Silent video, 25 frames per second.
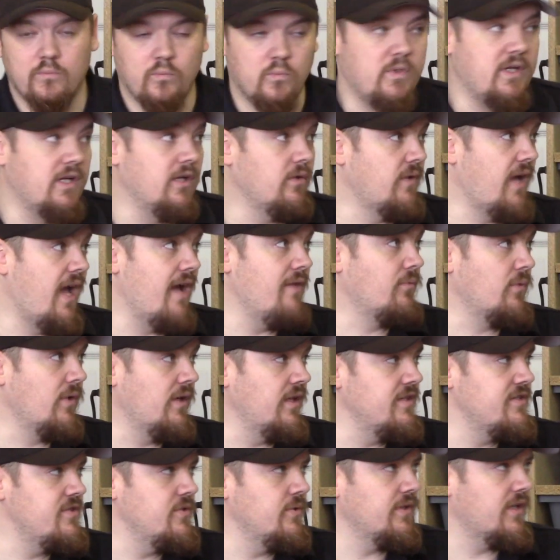We have
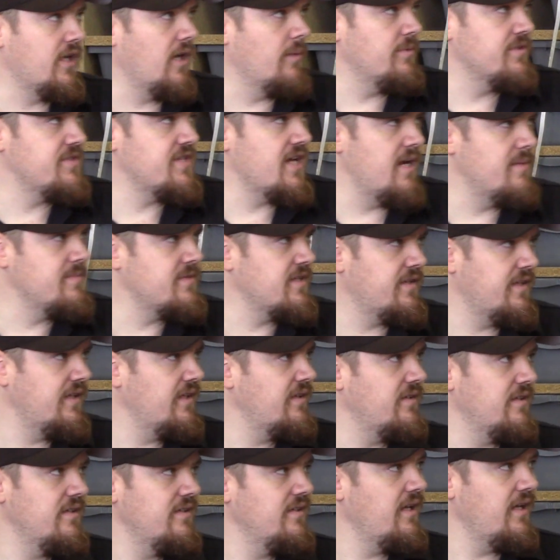run into it a couple times. I think
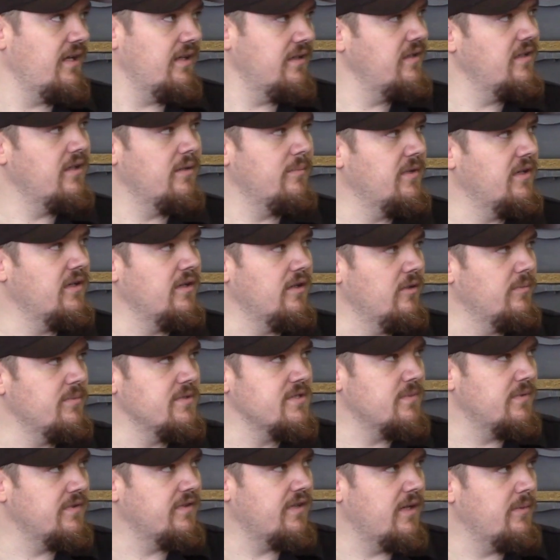you can help
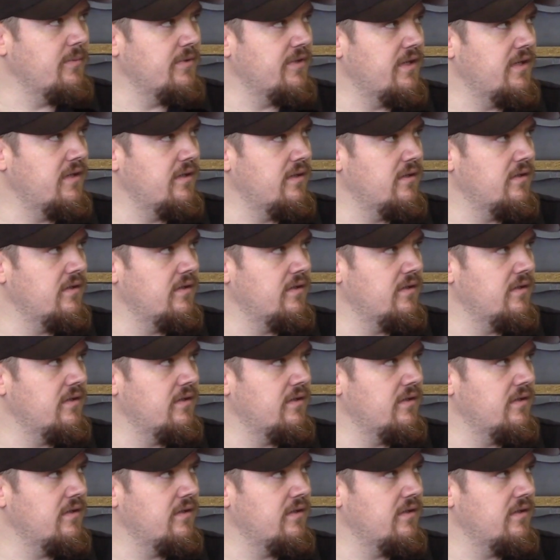us one time like that.